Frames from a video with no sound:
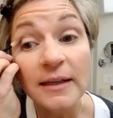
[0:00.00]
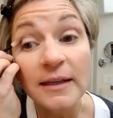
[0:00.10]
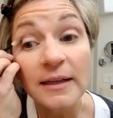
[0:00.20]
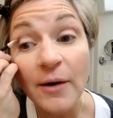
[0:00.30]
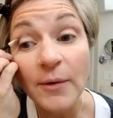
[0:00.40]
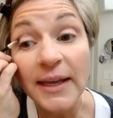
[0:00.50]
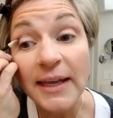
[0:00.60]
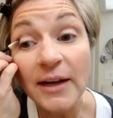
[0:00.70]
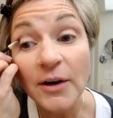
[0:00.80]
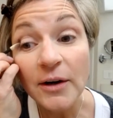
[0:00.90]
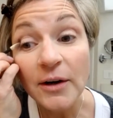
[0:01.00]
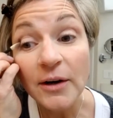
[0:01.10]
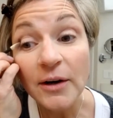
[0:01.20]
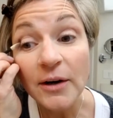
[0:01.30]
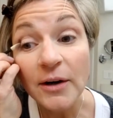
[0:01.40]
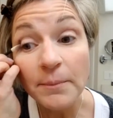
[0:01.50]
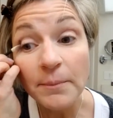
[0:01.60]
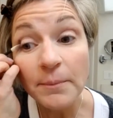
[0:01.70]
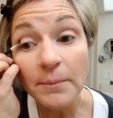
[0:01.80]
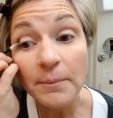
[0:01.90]
out here. Oh,
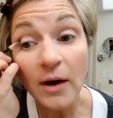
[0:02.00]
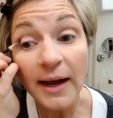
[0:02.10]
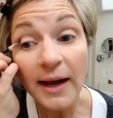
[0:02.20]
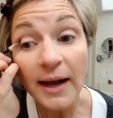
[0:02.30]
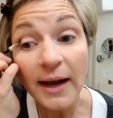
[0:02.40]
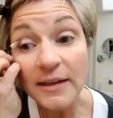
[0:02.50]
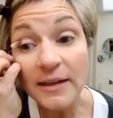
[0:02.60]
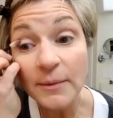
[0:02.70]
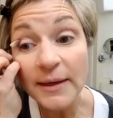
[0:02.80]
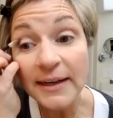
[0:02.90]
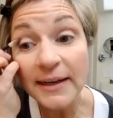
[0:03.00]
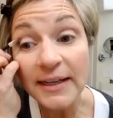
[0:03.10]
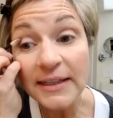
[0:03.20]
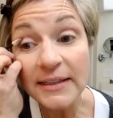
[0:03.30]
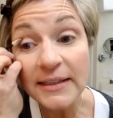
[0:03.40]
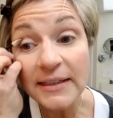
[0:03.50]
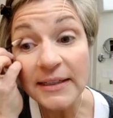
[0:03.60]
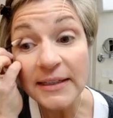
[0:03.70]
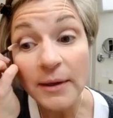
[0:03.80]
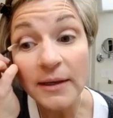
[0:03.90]
now, I can tell you right now, I didn't tap it
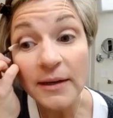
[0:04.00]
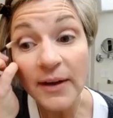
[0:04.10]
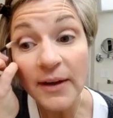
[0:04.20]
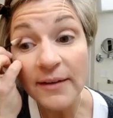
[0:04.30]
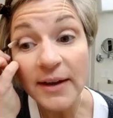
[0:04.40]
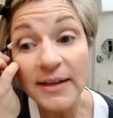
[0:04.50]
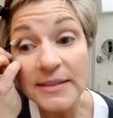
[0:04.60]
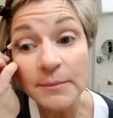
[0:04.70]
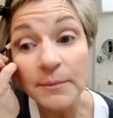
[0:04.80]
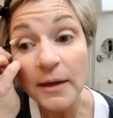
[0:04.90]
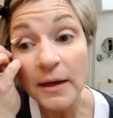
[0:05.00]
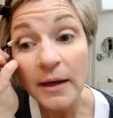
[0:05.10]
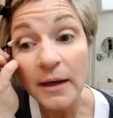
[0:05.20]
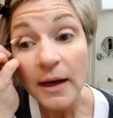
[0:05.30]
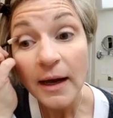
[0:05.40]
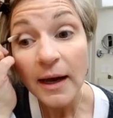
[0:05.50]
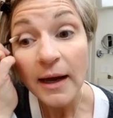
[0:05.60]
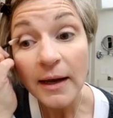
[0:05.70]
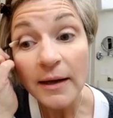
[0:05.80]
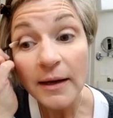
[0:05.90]
well enough. I've got some
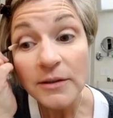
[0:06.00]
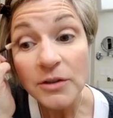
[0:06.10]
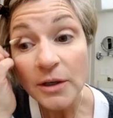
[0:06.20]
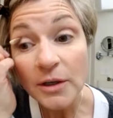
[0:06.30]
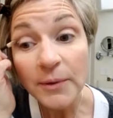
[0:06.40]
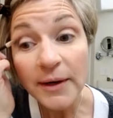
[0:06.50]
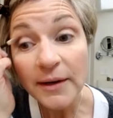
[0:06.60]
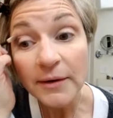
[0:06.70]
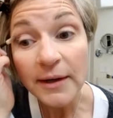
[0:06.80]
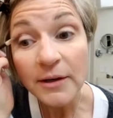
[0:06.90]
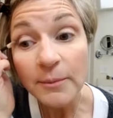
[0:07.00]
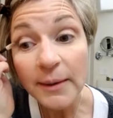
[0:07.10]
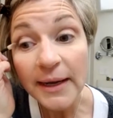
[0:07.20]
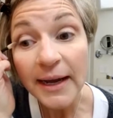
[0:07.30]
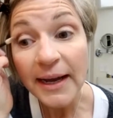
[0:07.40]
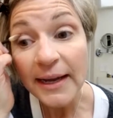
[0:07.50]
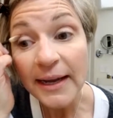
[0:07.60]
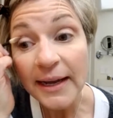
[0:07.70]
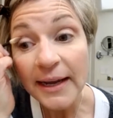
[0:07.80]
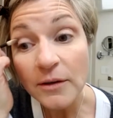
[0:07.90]
dark brown under my eye.
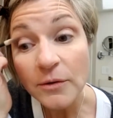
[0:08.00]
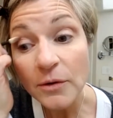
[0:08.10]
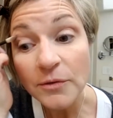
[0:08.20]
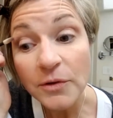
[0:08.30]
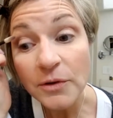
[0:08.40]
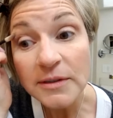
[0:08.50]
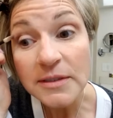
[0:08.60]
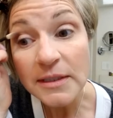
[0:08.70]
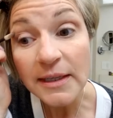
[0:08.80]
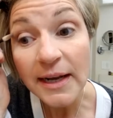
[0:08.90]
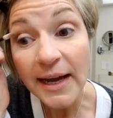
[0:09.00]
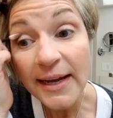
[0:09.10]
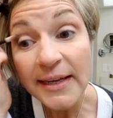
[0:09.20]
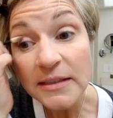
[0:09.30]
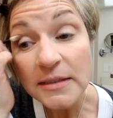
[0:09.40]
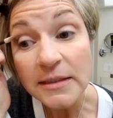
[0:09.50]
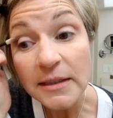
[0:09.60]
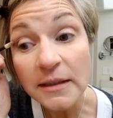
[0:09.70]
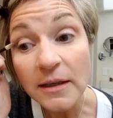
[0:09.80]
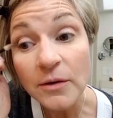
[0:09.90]
I don't know if you can see it. I can see it
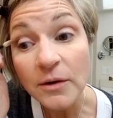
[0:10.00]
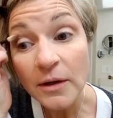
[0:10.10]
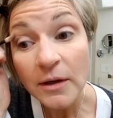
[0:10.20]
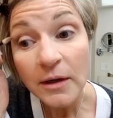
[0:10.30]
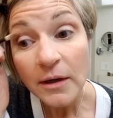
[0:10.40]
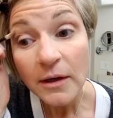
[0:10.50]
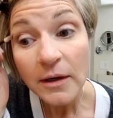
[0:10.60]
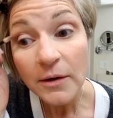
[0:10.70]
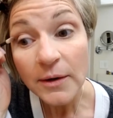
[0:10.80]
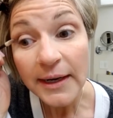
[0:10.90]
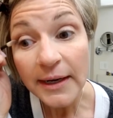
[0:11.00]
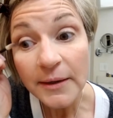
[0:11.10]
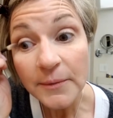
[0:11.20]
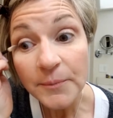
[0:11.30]
though. Okay.